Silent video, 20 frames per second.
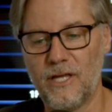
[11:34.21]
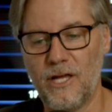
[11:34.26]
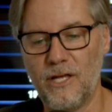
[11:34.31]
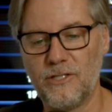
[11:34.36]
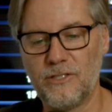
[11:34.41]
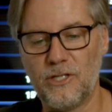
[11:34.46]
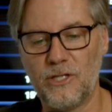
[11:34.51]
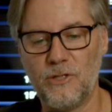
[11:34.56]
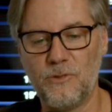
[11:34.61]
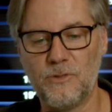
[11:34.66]

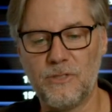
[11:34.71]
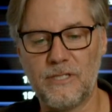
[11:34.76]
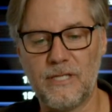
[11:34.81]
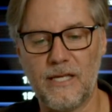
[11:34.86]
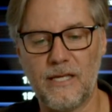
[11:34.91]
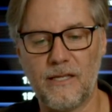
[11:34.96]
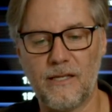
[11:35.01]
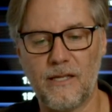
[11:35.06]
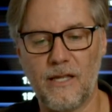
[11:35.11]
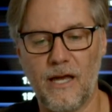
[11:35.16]
So you just
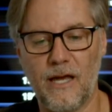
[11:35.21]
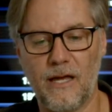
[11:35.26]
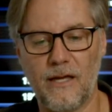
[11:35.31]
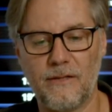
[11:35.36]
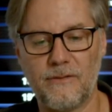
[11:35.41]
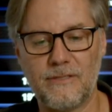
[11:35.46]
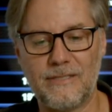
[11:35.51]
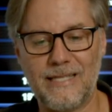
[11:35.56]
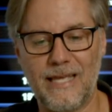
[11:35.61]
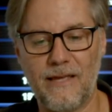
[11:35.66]
hit
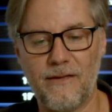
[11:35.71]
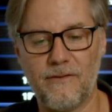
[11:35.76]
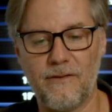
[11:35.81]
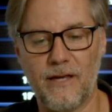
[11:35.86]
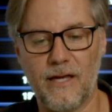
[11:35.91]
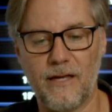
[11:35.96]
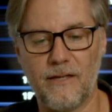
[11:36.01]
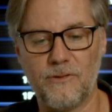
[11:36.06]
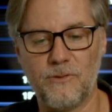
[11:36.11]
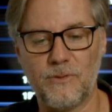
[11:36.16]
save,
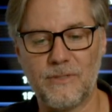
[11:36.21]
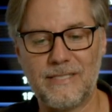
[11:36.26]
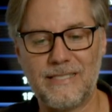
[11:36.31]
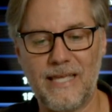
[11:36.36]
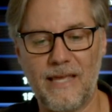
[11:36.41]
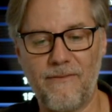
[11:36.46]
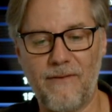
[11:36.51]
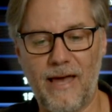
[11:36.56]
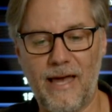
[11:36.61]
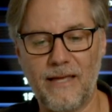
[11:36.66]
do a
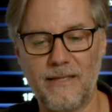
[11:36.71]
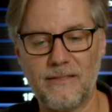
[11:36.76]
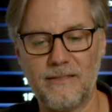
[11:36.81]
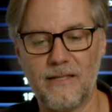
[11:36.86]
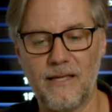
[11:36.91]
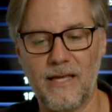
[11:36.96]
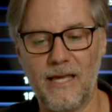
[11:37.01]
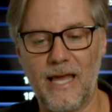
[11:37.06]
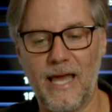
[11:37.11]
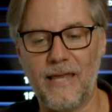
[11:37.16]
save as,
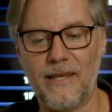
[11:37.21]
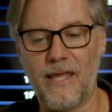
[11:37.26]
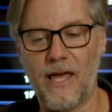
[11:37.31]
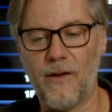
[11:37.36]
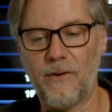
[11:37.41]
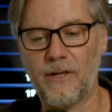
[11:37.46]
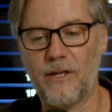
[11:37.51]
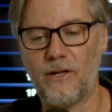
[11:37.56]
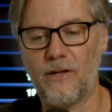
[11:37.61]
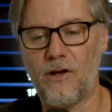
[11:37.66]
and now
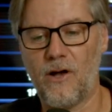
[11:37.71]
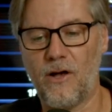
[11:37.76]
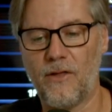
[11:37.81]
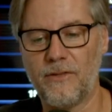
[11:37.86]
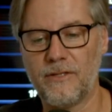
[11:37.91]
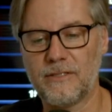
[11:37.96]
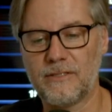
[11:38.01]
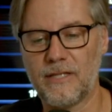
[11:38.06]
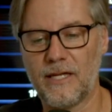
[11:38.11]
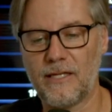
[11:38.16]
I can call
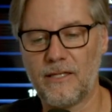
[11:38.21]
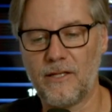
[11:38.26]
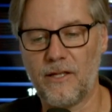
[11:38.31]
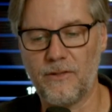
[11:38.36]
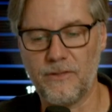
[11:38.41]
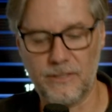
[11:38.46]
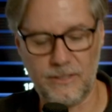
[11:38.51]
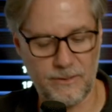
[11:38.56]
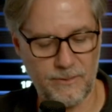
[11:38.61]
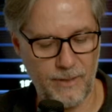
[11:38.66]
this like, now
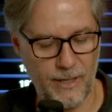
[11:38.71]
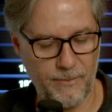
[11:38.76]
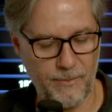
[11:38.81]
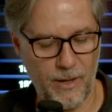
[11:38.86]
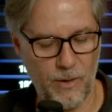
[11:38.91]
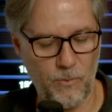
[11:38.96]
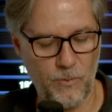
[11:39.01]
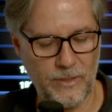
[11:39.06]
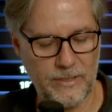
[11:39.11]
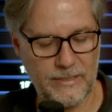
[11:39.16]
this is like my
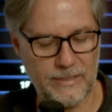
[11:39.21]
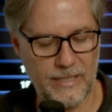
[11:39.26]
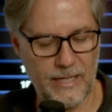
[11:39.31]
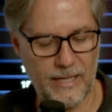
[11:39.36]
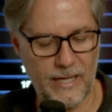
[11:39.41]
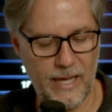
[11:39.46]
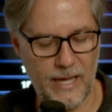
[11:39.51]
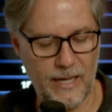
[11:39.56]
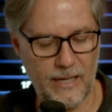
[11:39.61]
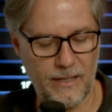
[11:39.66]
Wednesday
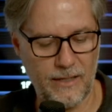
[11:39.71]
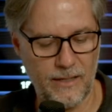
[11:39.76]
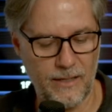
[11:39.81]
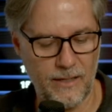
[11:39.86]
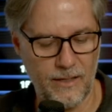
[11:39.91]
night